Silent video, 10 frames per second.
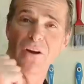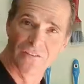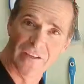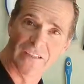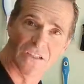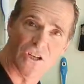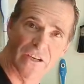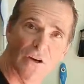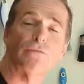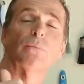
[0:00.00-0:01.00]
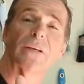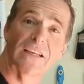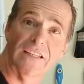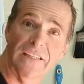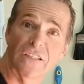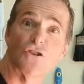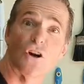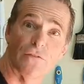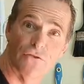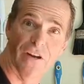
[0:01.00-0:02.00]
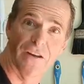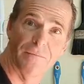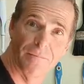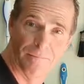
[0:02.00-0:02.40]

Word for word: go and take your chain off and we can clean your drivetrain.